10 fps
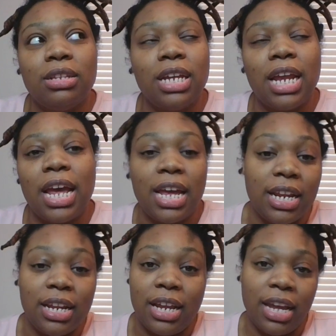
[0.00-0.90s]

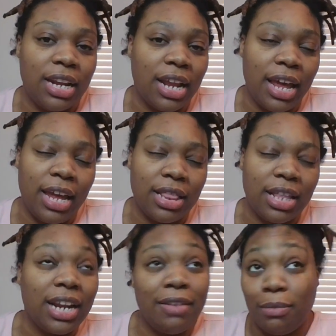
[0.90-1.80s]
and I hate
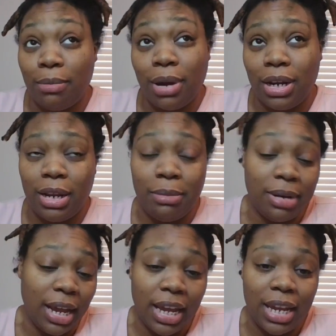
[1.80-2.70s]
that I even brought it up
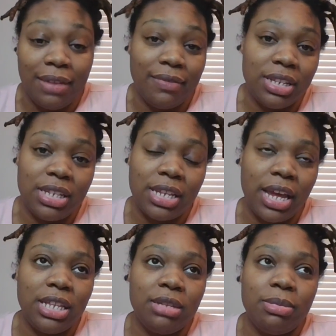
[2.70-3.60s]
and I can't even
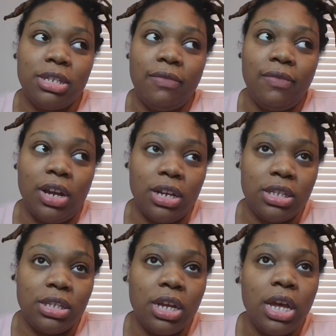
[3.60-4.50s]
say
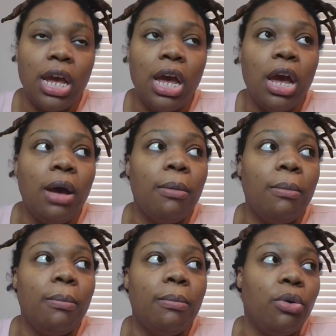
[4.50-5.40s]
specifics
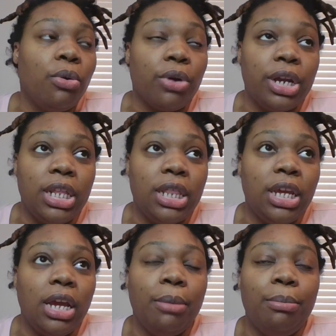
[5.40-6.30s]
or
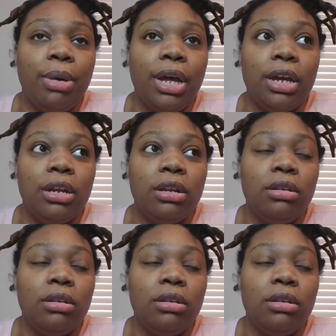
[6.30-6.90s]
anything, but